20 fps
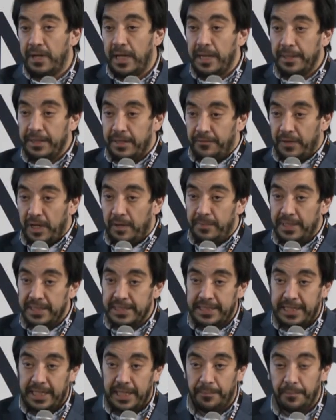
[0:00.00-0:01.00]
development
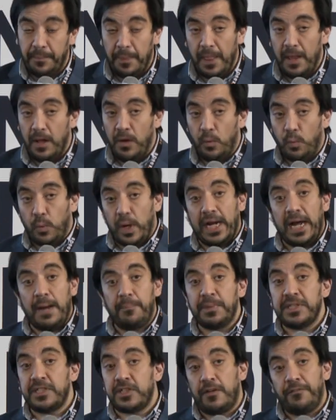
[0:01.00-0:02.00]
team. What
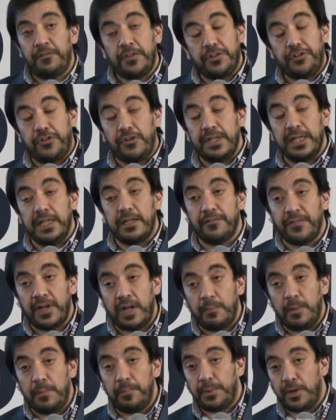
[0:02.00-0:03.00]
happens often during the
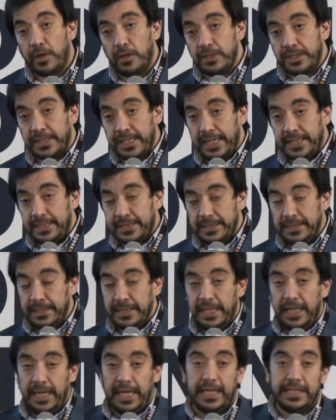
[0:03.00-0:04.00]
development process
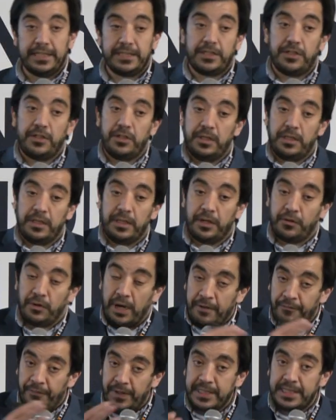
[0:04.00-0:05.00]
is the
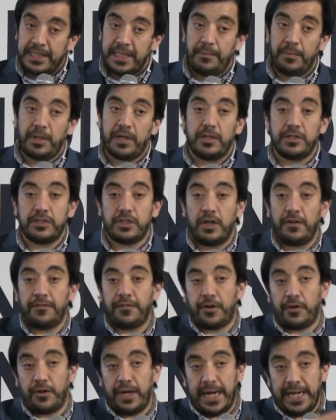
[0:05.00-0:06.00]
graphic team goes off,
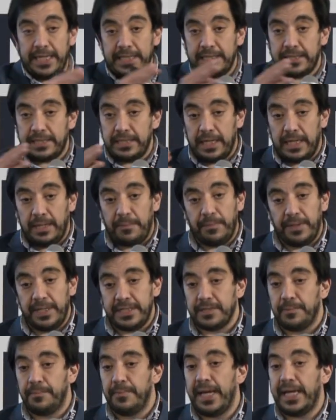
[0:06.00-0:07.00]
creates these
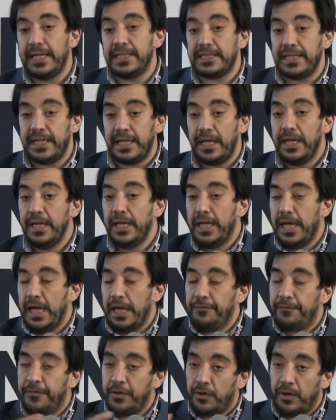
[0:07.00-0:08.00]
amazing
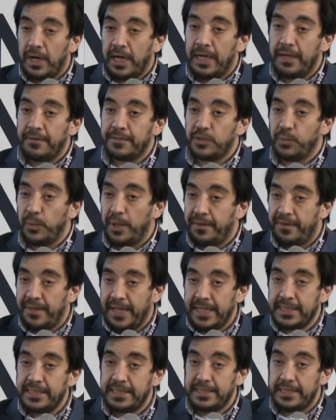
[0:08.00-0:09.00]
infographics with
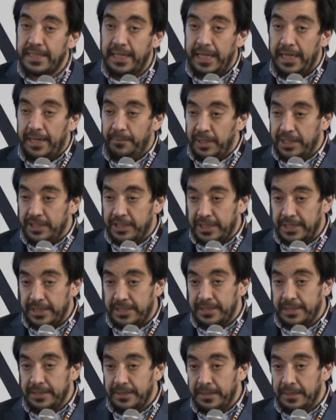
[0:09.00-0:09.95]
text and images,